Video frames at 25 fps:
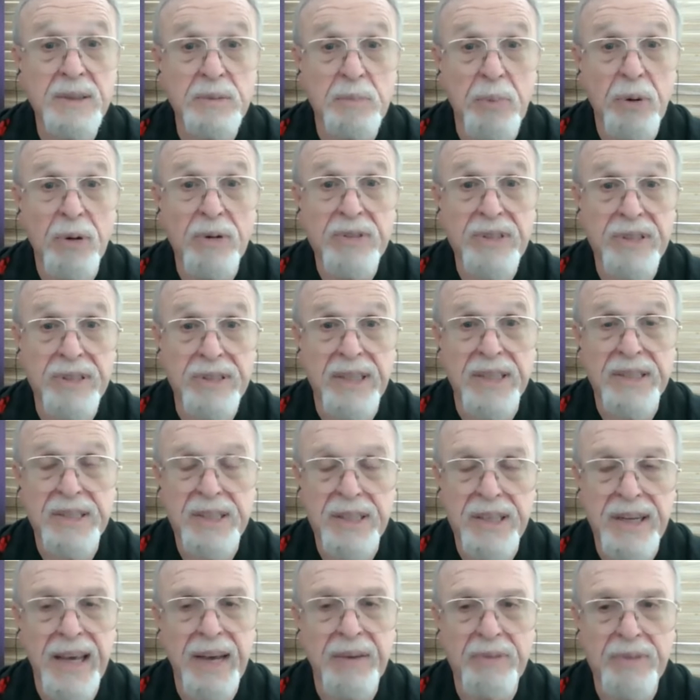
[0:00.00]
the person
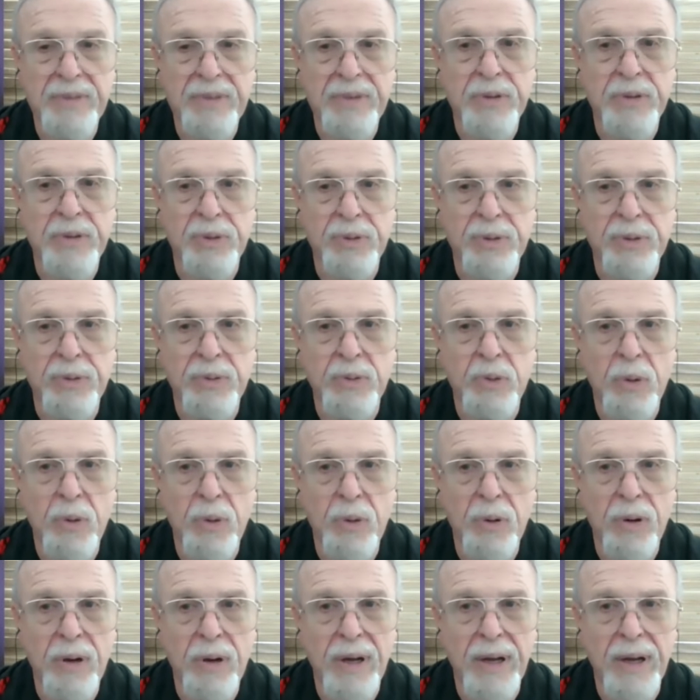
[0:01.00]
doesn't have to,
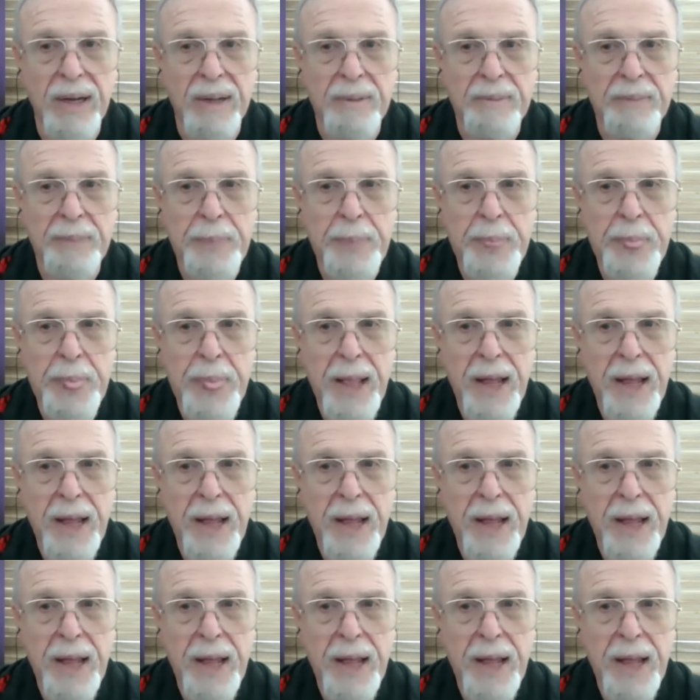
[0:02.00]
um,